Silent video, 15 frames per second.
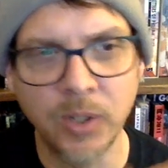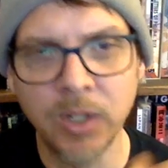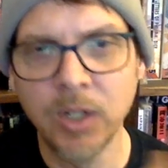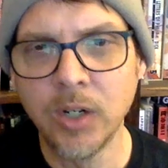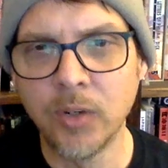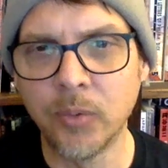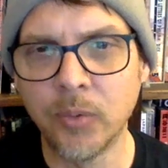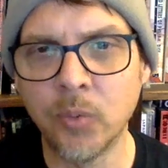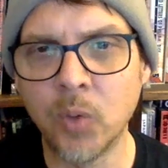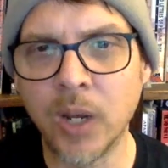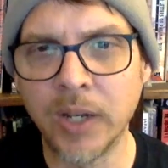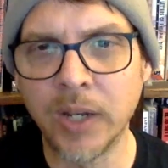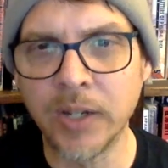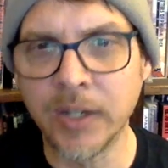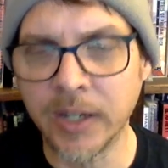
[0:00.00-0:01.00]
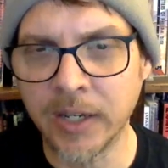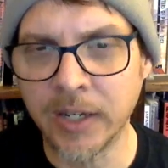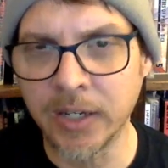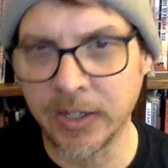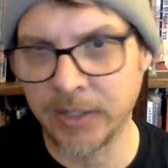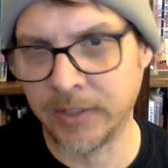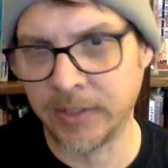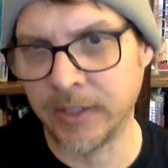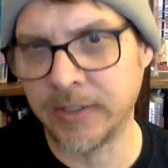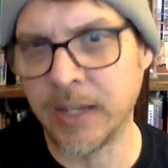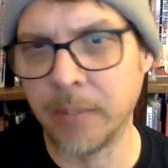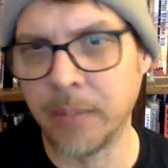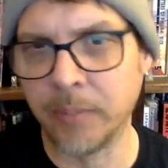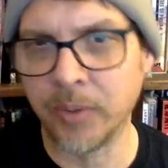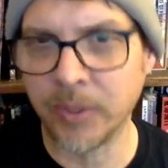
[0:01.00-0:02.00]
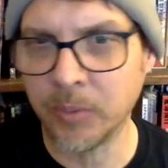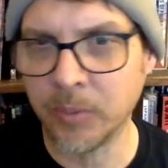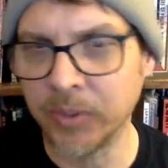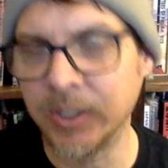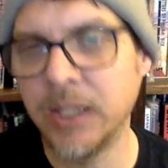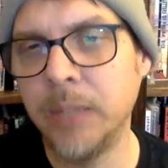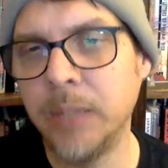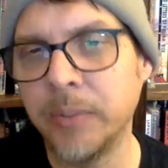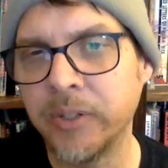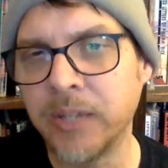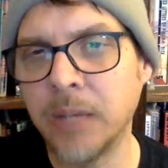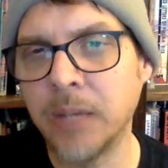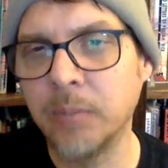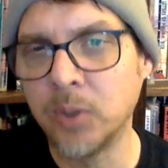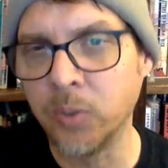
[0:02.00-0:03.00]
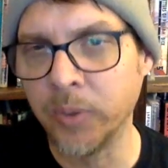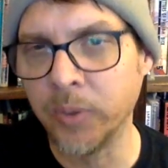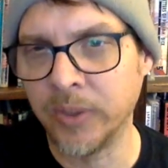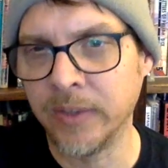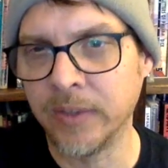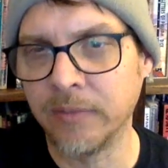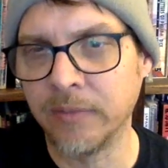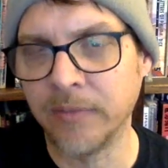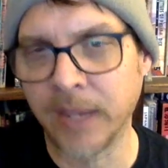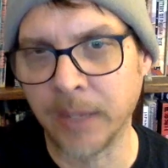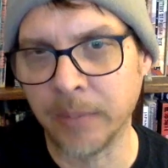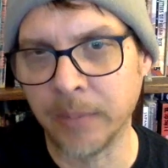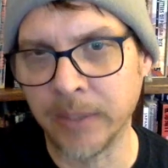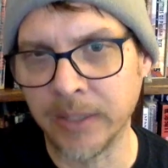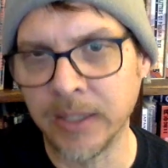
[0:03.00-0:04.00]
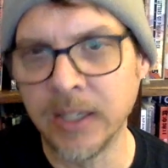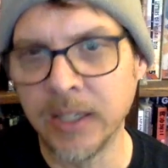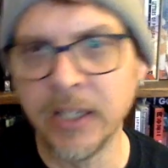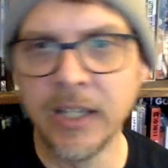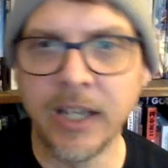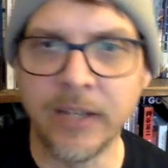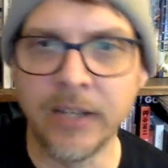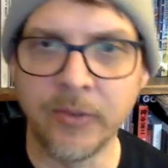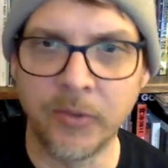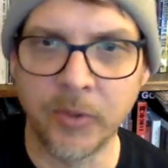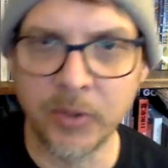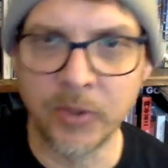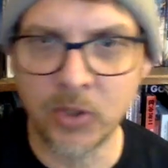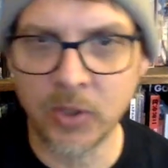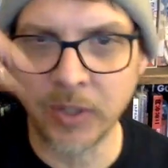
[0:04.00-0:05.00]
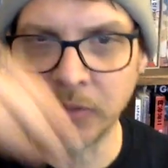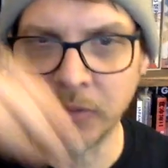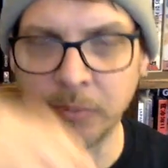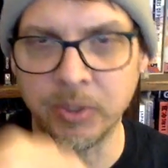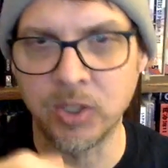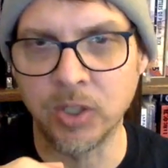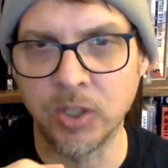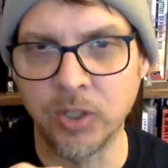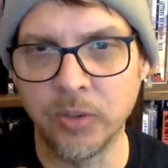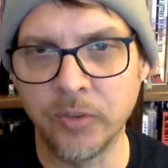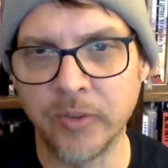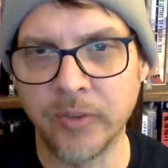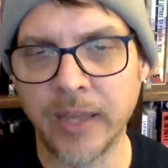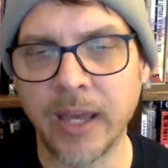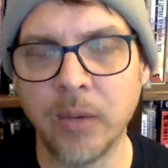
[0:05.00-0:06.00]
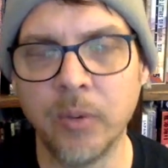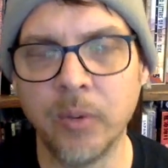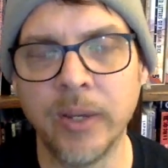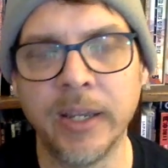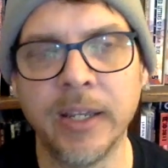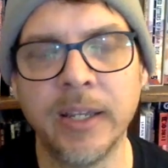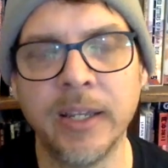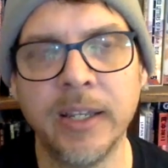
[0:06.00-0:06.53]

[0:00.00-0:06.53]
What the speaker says: run a temple. They want to keep a temple within the family, and so the transmission goes that way.